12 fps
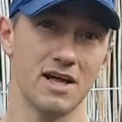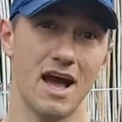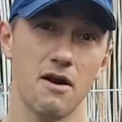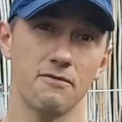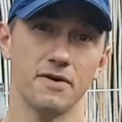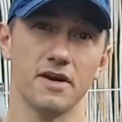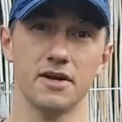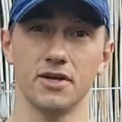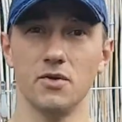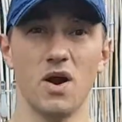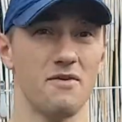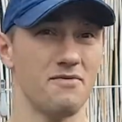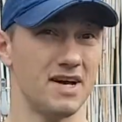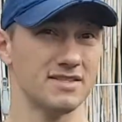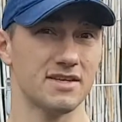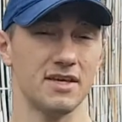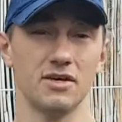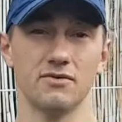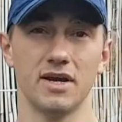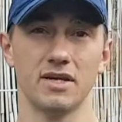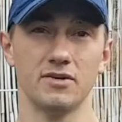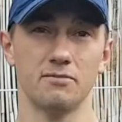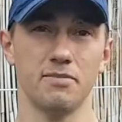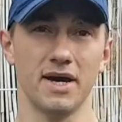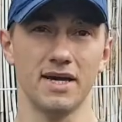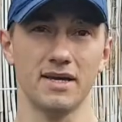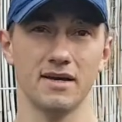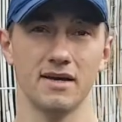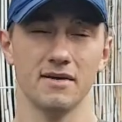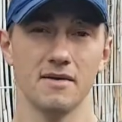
How fit are you? How fast can you ride your bike?